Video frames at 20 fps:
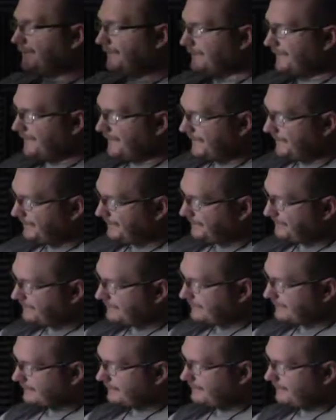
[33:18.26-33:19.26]
the blades,
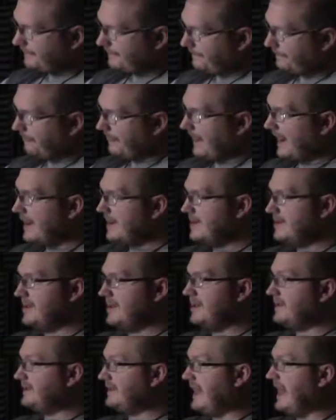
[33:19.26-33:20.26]
because I had they,
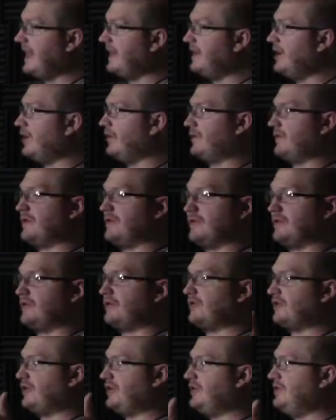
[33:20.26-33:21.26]
they yeah no they're, they're,
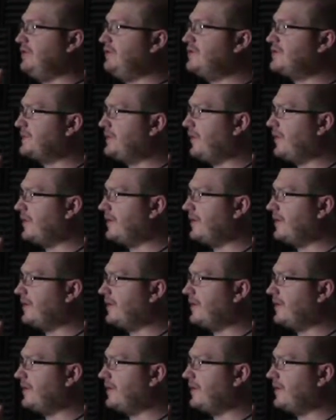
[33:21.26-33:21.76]
they're a huge part